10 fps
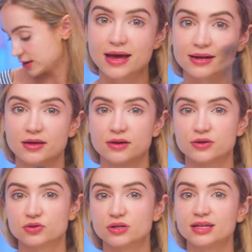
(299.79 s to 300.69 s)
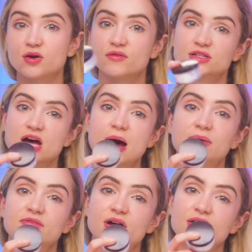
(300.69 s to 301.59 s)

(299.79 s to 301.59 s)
Pat it on underneath over top of your